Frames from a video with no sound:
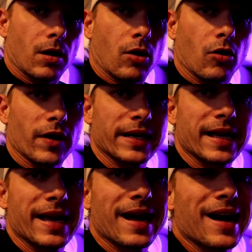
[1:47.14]
Alright
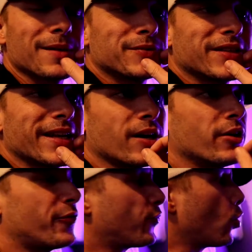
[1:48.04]
gang, I'm sitting on
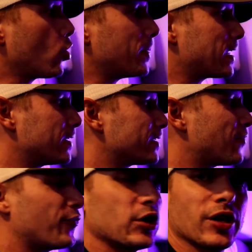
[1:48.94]
the floor because I feel